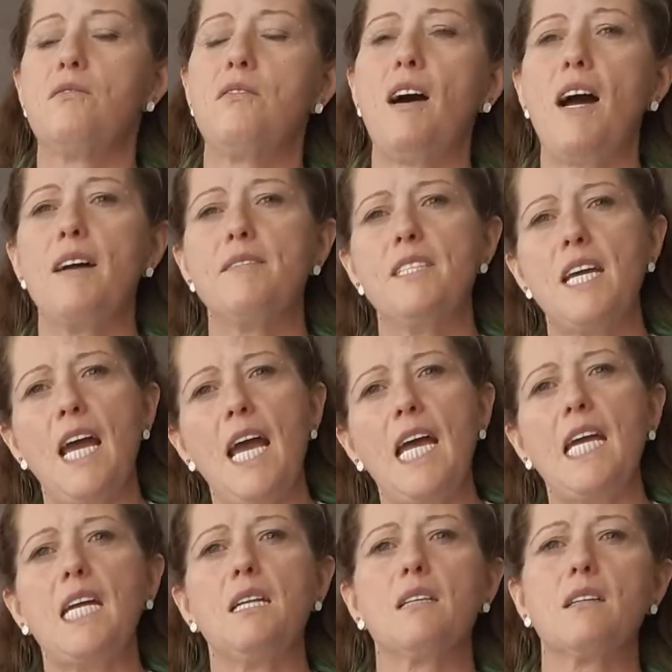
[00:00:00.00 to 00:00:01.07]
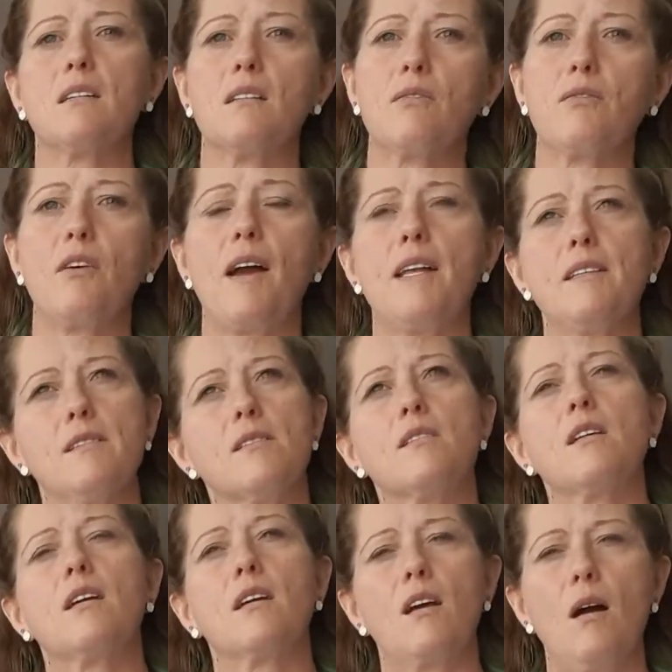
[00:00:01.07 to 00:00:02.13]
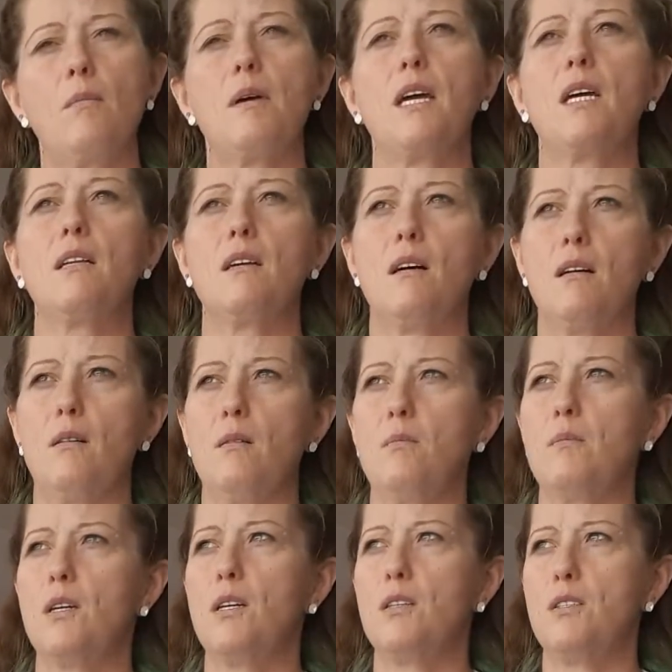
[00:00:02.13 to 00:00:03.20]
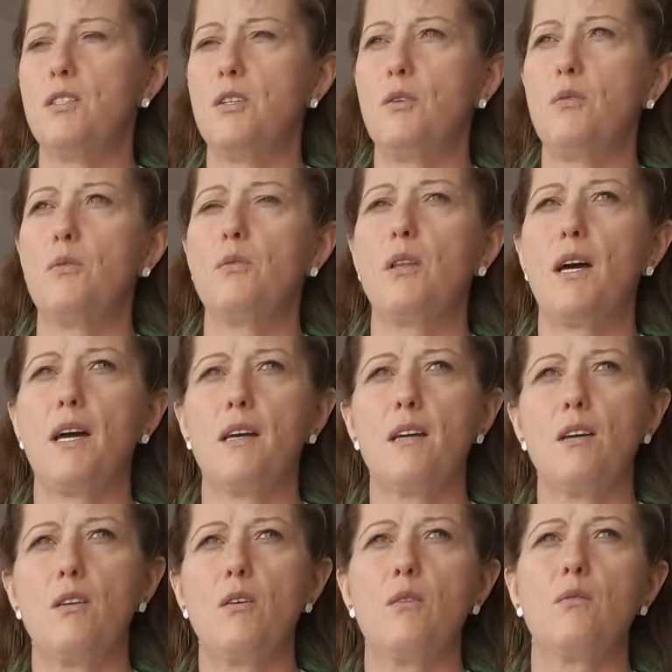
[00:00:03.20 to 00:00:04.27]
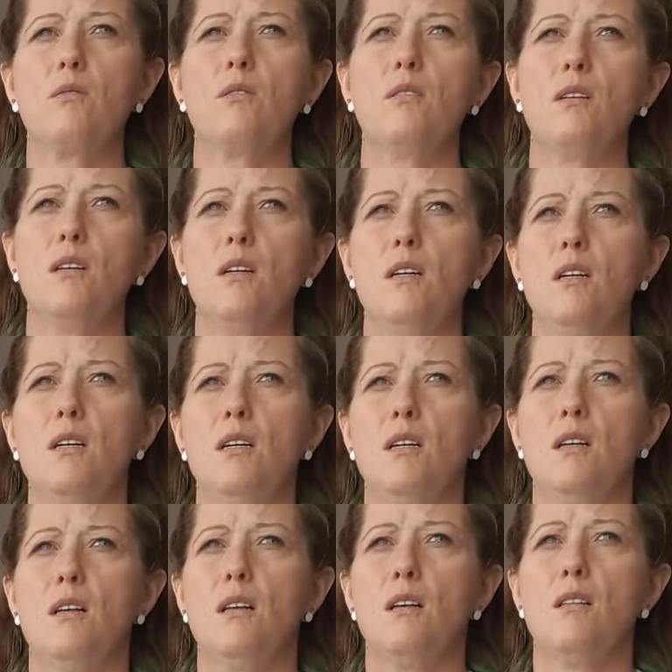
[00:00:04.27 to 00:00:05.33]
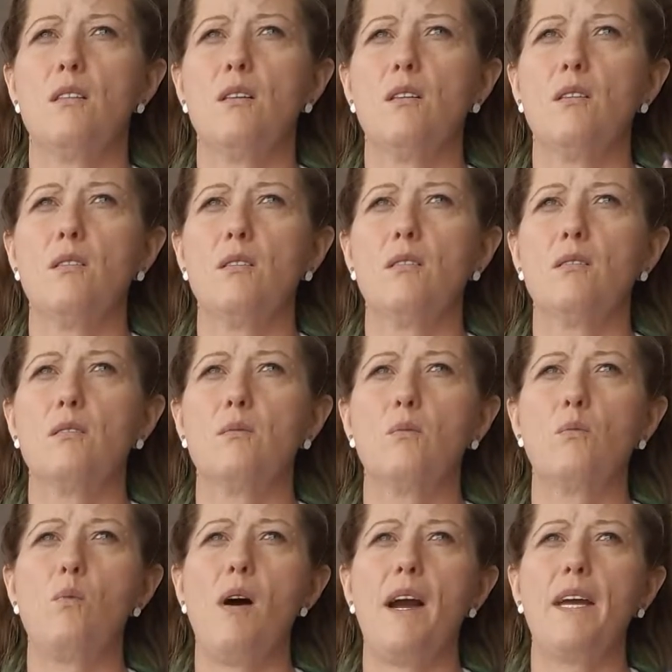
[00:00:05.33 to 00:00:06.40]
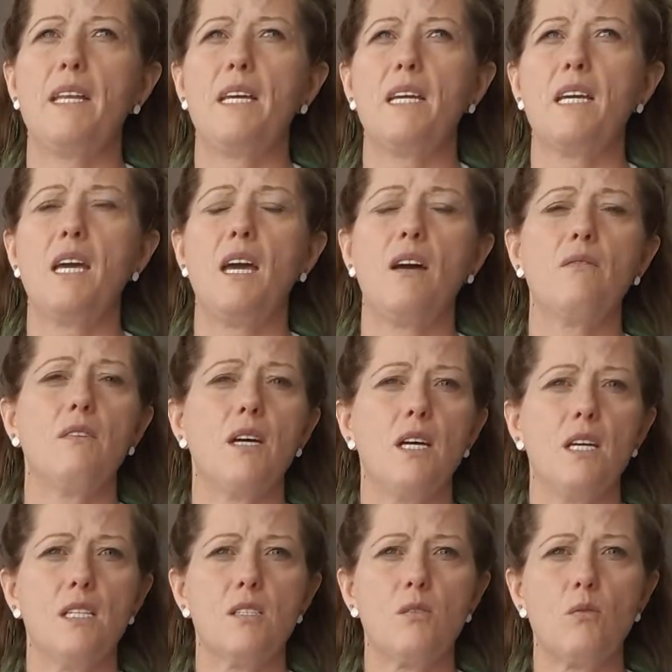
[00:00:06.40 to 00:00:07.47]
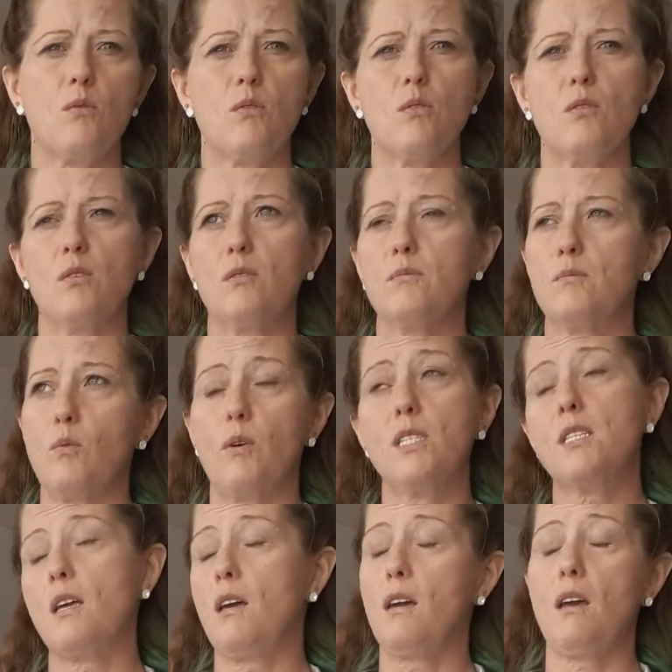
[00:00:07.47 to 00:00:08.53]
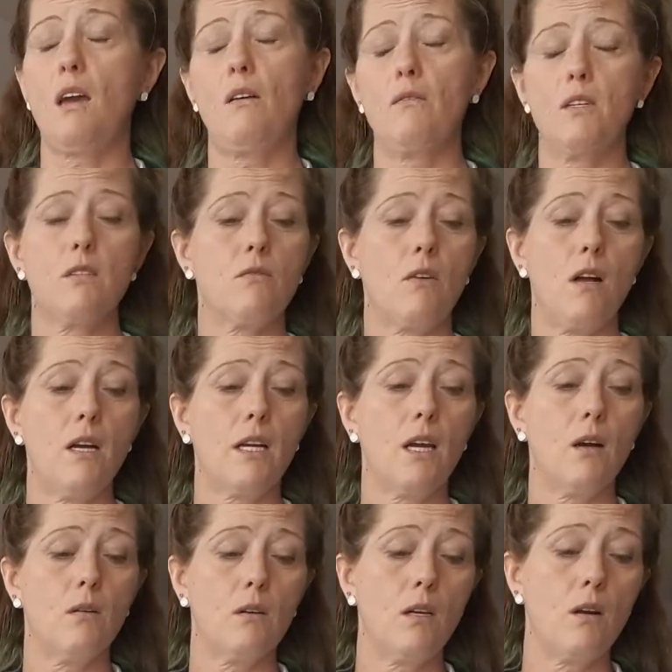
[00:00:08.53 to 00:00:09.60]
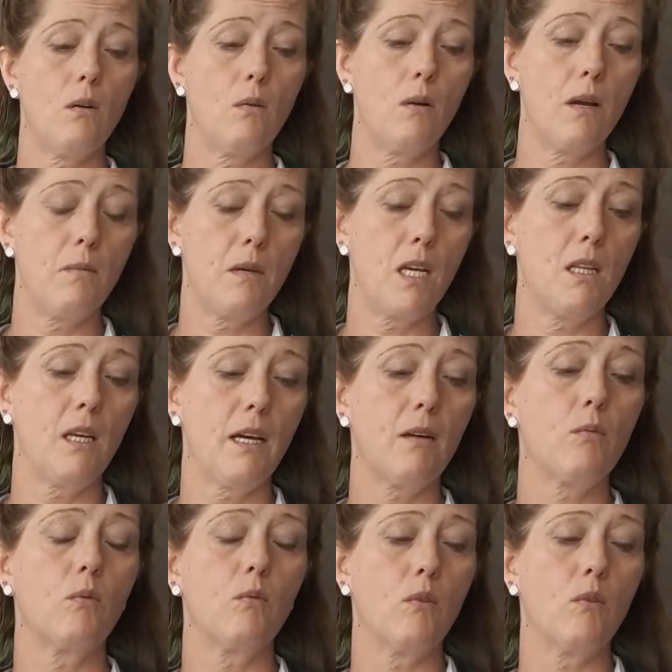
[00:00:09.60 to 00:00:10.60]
5 to 8 friends can come in and do, like, you know, the wine and canvas or whiskey and canvas for all I care, you know what I mean? Like,